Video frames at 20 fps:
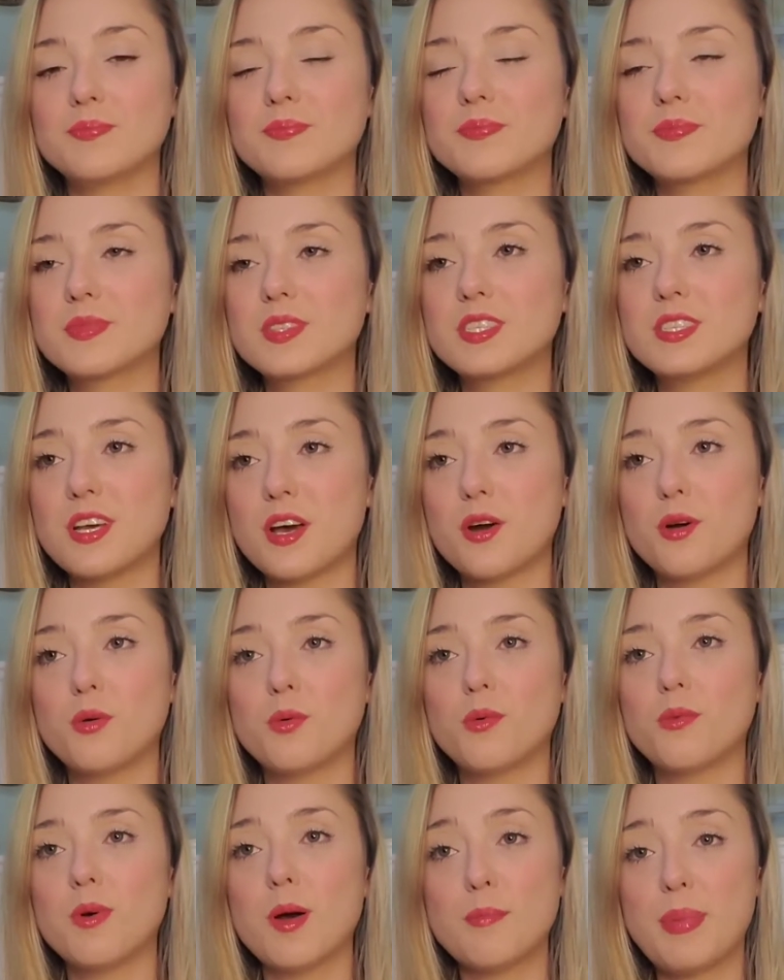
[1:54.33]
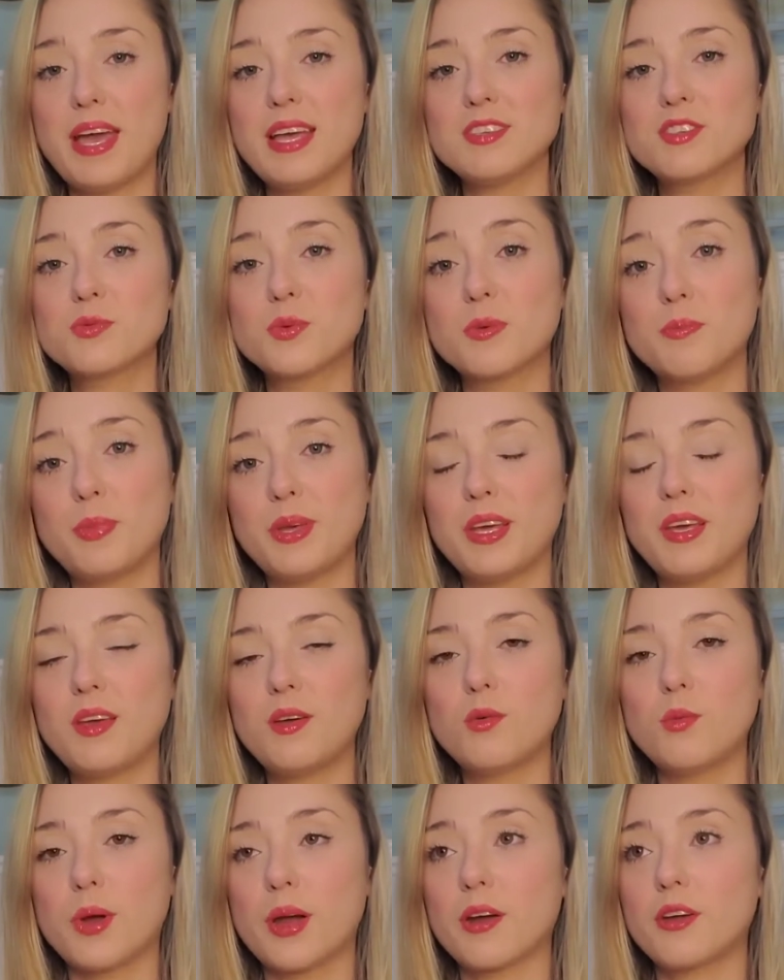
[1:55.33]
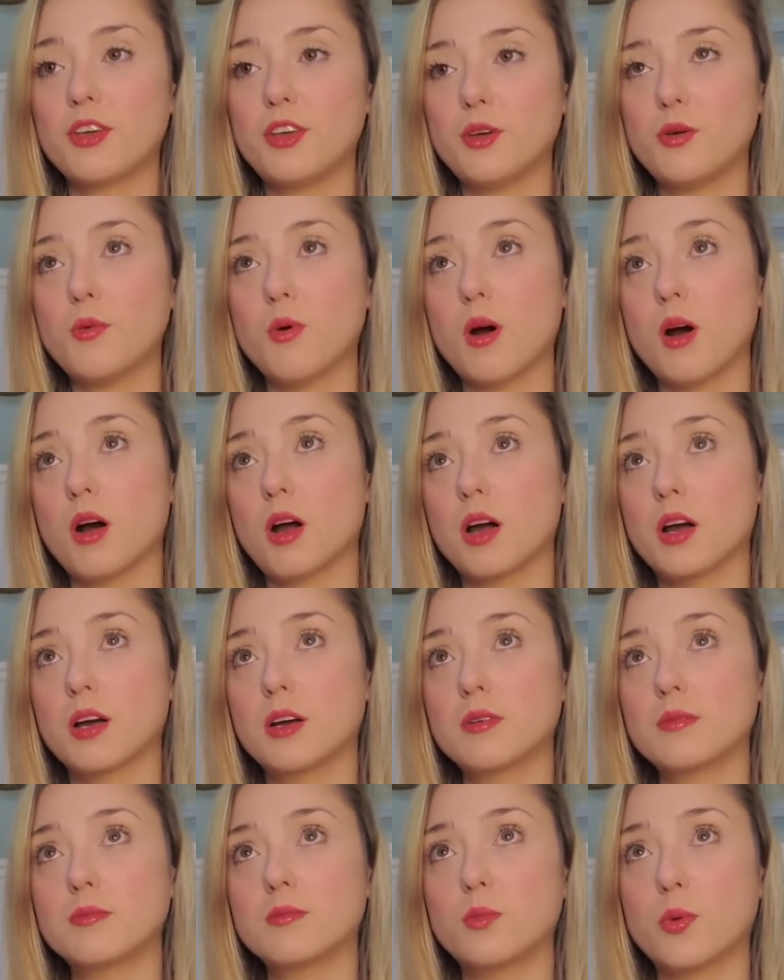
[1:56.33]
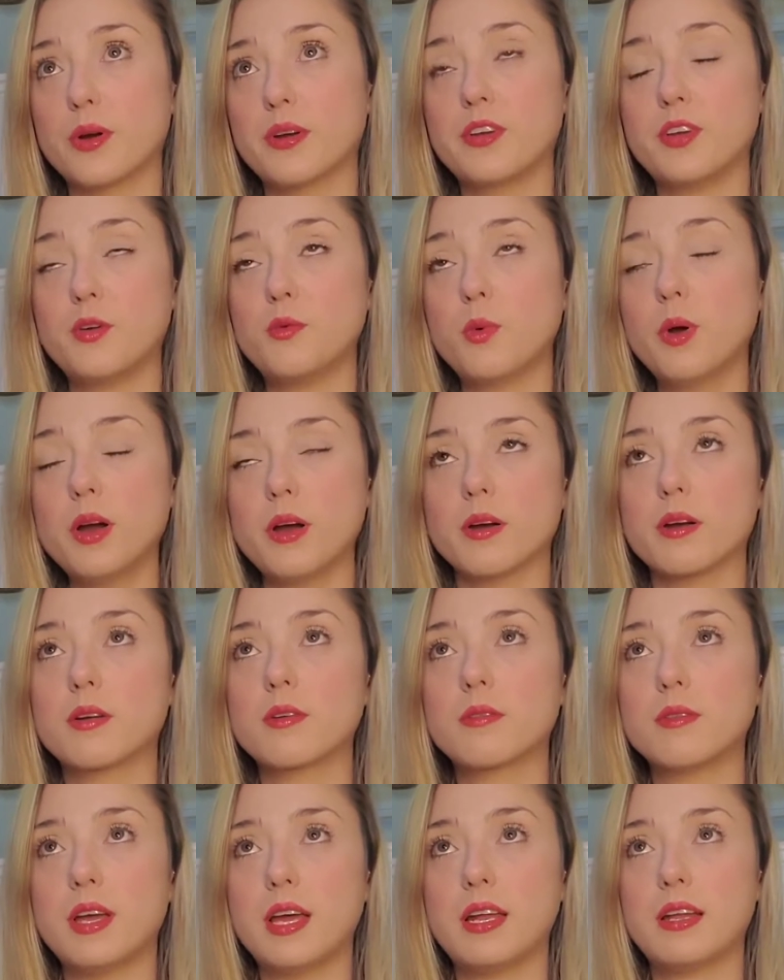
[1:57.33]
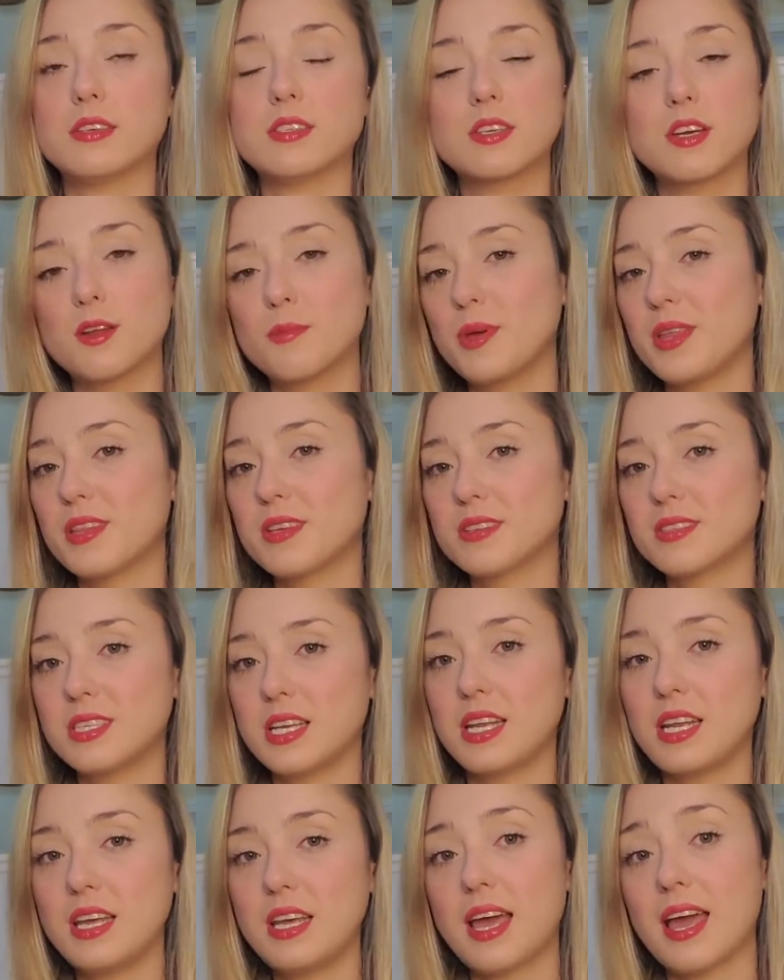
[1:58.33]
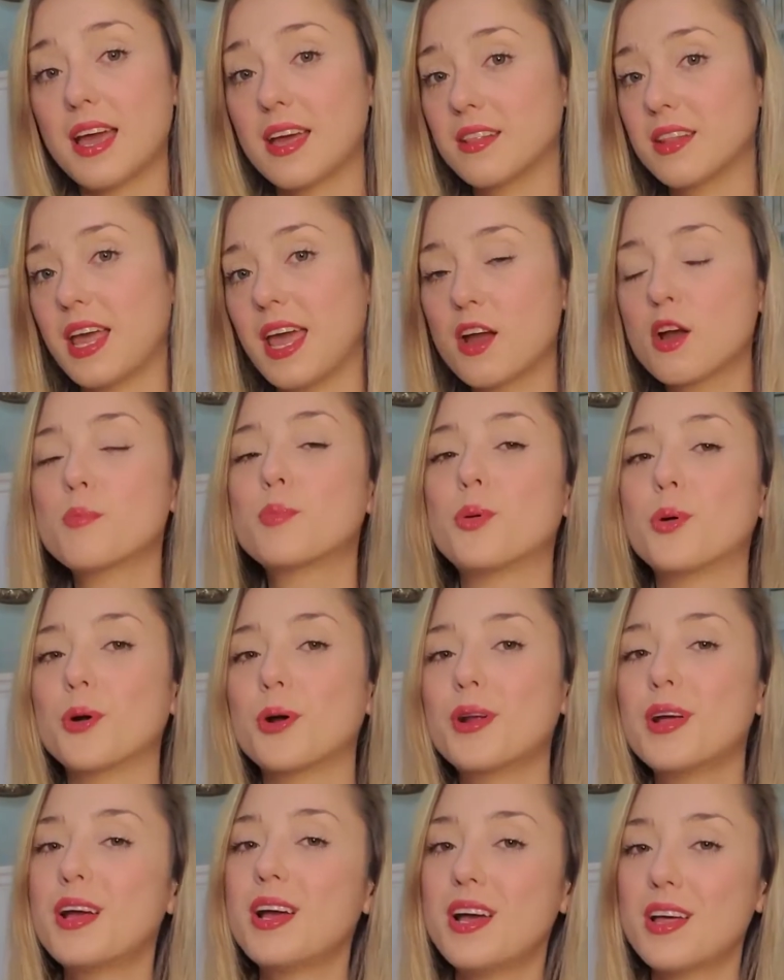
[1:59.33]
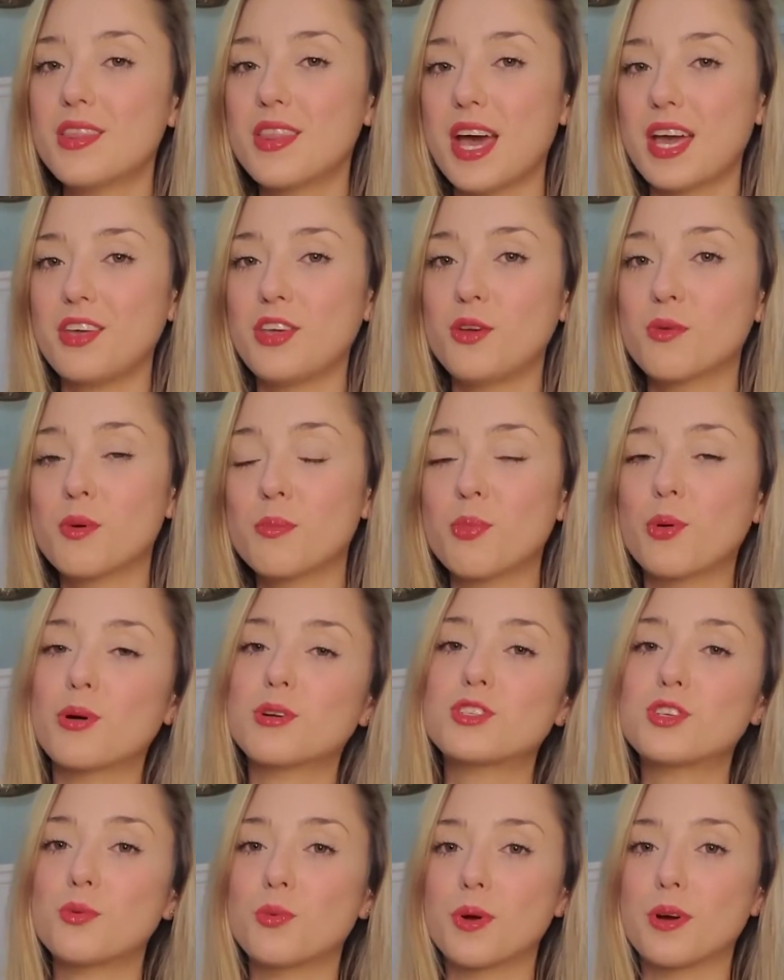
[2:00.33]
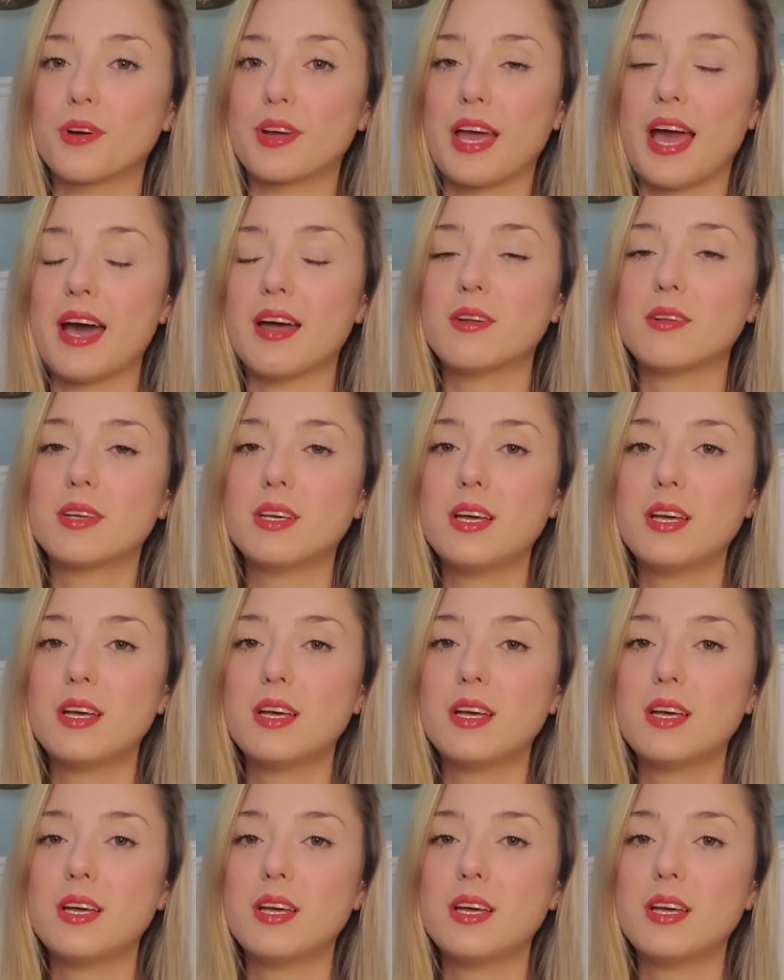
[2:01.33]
So a base would be where you are, where you work. It is going to be the city and the airport that you report to work at.